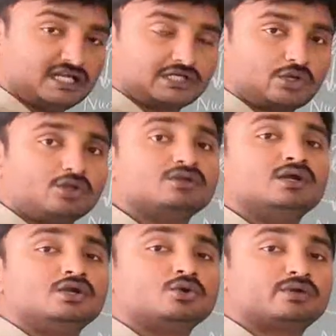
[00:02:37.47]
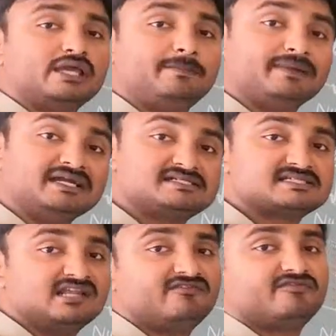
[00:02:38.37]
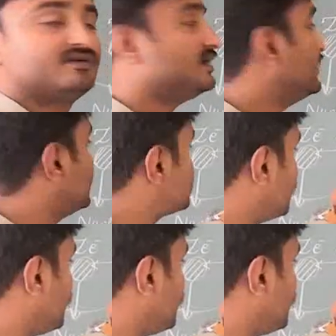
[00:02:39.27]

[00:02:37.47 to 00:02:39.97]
electron to keep itself in its